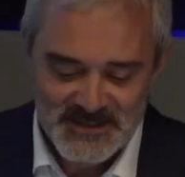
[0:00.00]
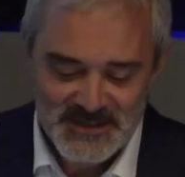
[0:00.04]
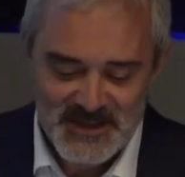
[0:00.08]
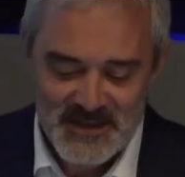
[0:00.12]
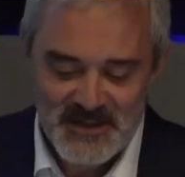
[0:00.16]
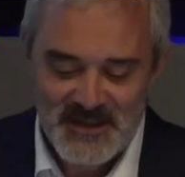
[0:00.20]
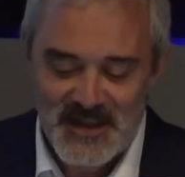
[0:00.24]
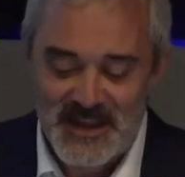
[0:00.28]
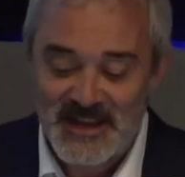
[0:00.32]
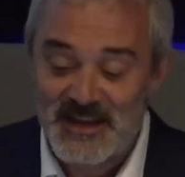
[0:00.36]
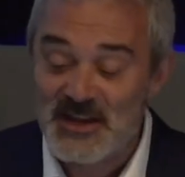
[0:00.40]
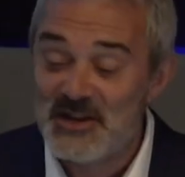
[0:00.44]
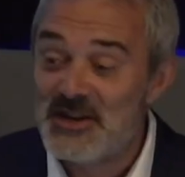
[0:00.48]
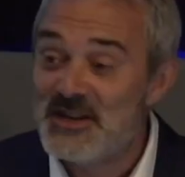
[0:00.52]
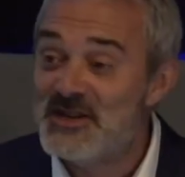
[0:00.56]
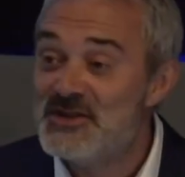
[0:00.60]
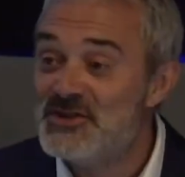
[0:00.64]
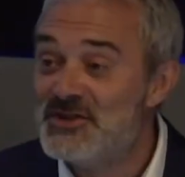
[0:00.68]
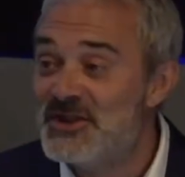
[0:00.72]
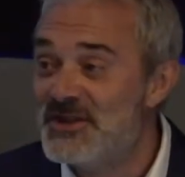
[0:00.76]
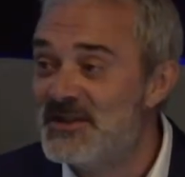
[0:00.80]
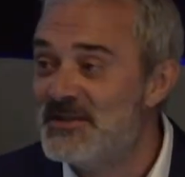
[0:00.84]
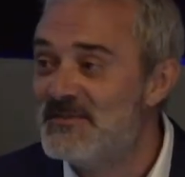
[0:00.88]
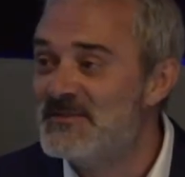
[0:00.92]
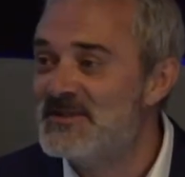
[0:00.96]
that they could
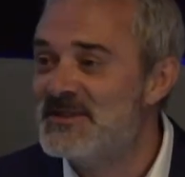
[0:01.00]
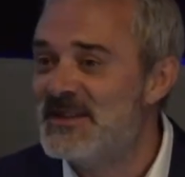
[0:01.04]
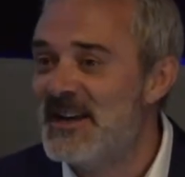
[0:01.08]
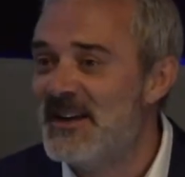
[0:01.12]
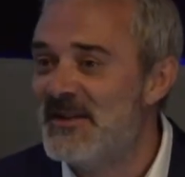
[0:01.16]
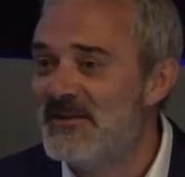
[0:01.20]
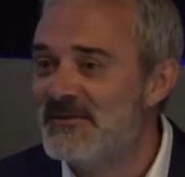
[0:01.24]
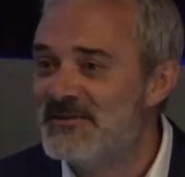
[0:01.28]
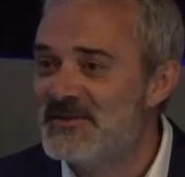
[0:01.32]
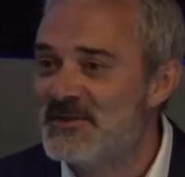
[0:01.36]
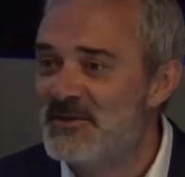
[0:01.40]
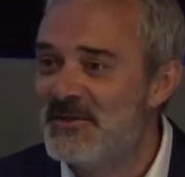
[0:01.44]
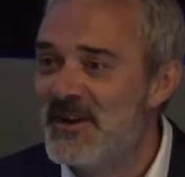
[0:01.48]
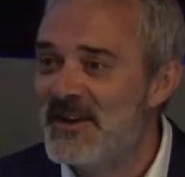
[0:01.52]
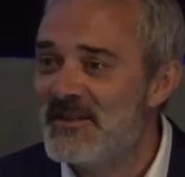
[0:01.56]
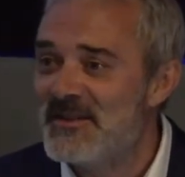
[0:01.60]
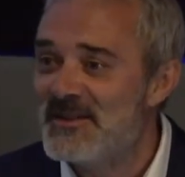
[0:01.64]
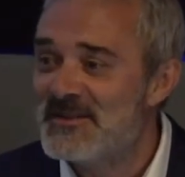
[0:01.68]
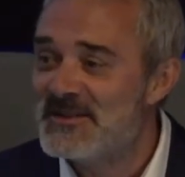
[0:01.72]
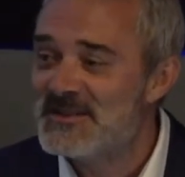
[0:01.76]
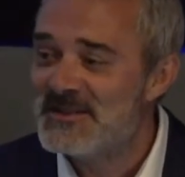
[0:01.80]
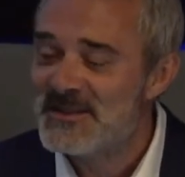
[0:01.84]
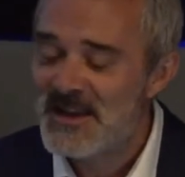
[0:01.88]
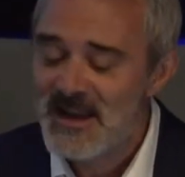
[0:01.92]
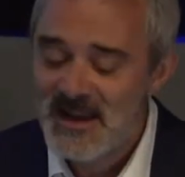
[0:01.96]
injure themselves or
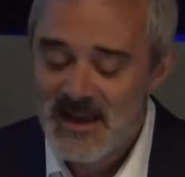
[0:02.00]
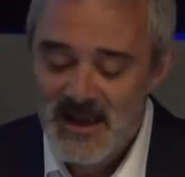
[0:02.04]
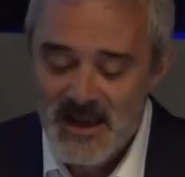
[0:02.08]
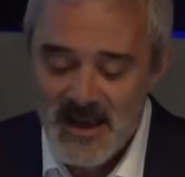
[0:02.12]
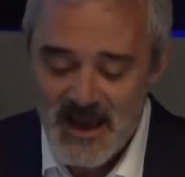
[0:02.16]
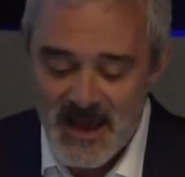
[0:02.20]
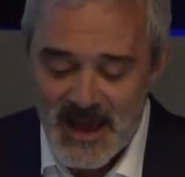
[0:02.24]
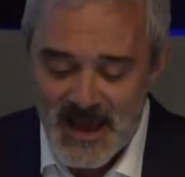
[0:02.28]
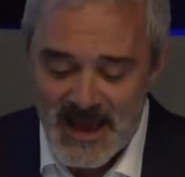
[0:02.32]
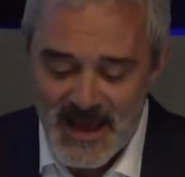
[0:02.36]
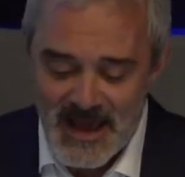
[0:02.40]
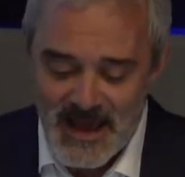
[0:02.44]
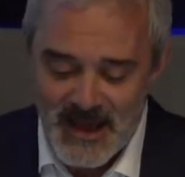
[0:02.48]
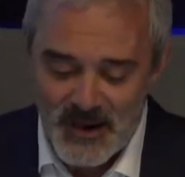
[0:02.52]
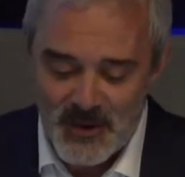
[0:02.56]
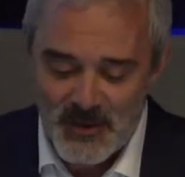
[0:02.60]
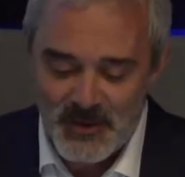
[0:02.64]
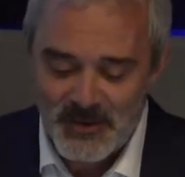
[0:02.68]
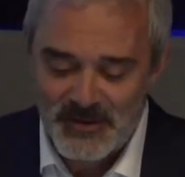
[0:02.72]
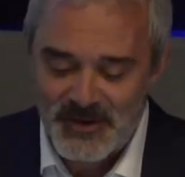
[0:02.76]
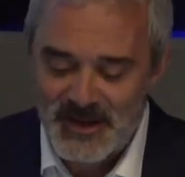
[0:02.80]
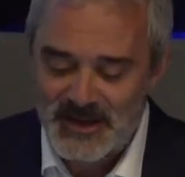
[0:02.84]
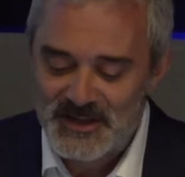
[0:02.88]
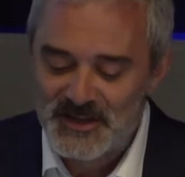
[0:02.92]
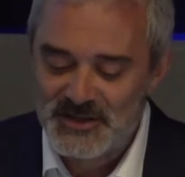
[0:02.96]
others,
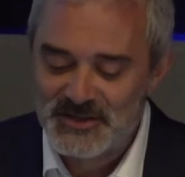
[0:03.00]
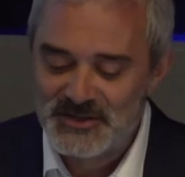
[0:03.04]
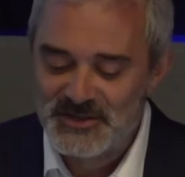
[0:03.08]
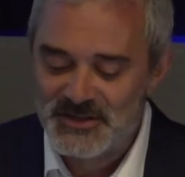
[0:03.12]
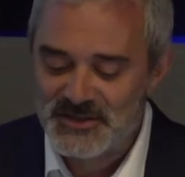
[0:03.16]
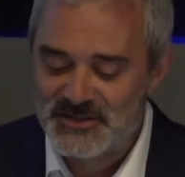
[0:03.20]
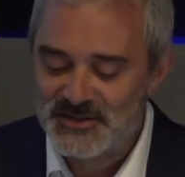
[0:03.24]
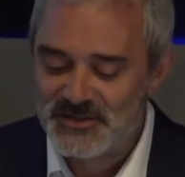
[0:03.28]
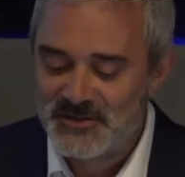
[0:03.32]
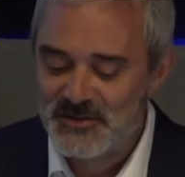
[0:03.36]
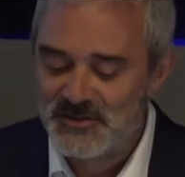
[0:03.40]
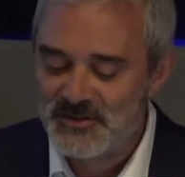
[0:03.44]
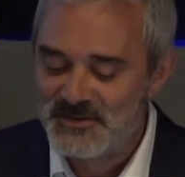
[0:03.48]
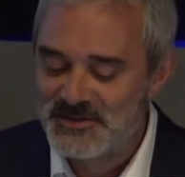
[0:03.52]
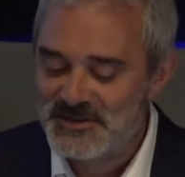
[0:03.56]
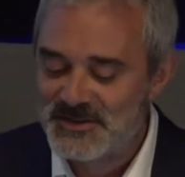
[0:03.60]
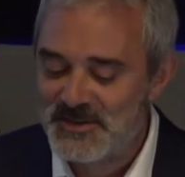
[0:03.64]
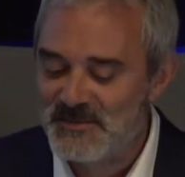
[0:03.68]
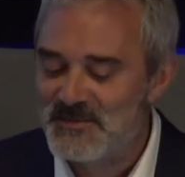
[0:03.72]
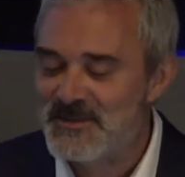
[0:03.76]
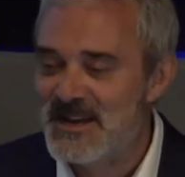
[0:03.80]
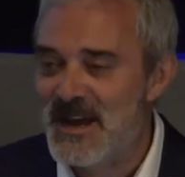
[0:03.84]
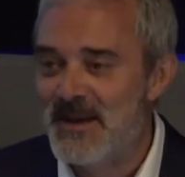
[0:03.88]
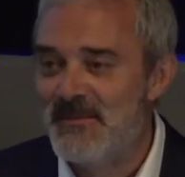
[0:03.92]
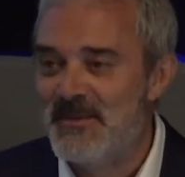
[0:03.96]
or they could just cause
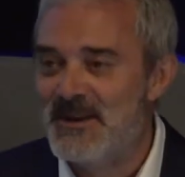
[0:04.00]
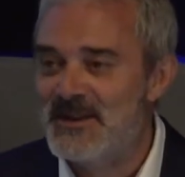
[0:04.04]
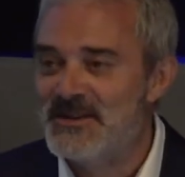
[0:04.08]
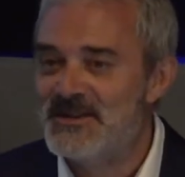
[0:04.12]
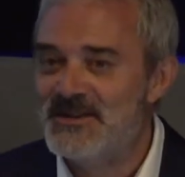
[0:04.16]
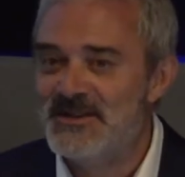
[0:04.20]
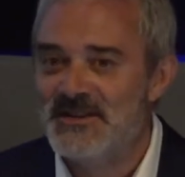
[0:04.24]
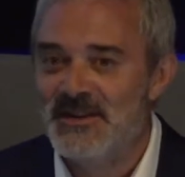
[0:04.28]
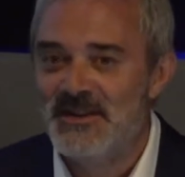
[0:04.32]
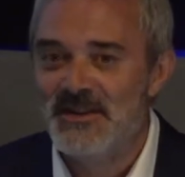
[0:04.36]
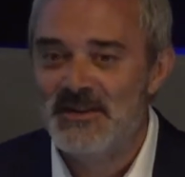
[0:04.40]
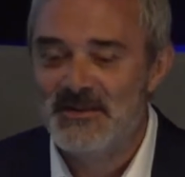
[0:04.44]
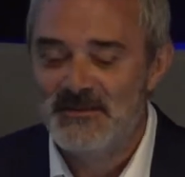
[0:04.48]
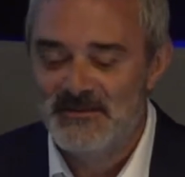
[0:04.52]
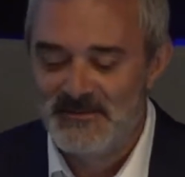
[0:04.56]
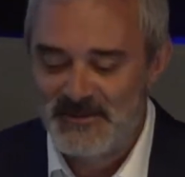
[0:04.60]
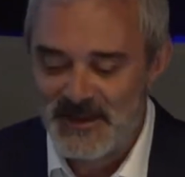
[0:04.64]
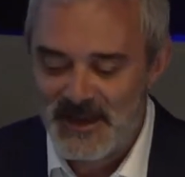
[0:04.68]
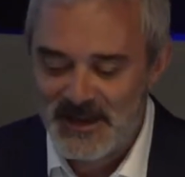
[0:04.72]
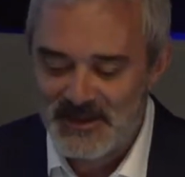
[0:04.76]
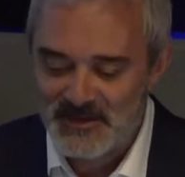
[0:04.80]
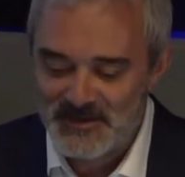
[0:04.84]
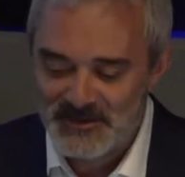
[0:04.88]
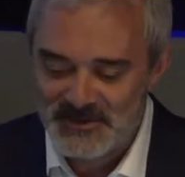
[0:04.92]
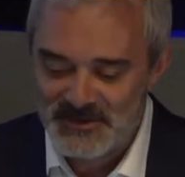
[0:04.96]
some damage to
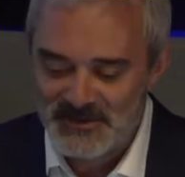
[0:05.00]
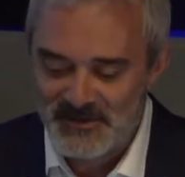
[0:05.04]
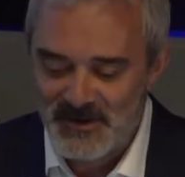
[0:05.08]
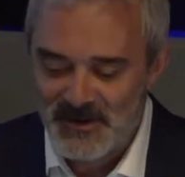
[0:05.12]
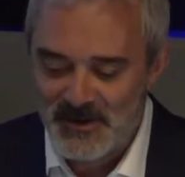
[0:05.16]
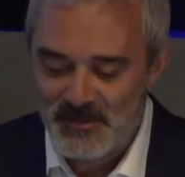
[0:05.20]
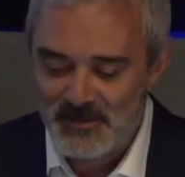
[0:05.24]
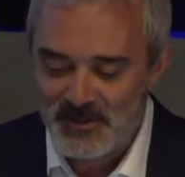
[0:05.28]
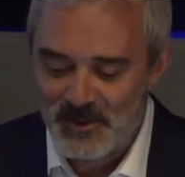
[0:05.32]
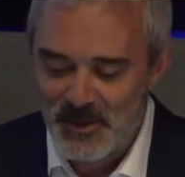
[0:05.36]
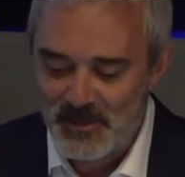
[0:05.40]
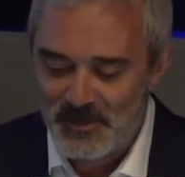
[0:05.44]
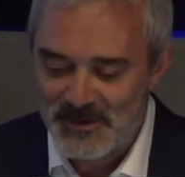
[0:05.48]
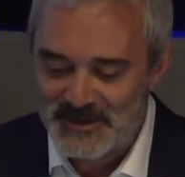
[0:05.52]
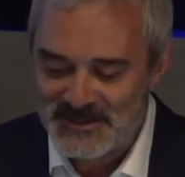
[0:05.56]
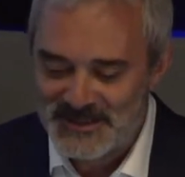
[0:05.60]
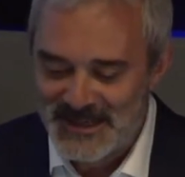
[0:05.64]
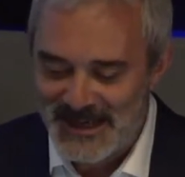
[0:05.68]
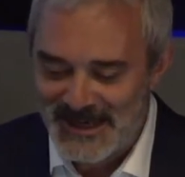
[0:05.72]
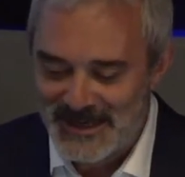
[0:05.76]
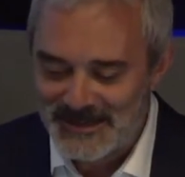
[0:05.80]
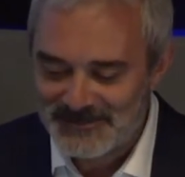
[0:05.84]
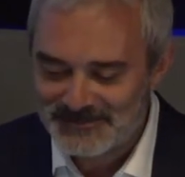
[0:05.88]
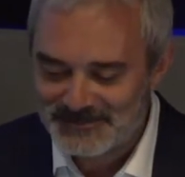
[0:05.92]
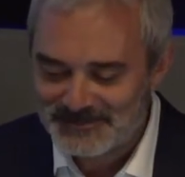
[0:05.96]
vehicles or other property.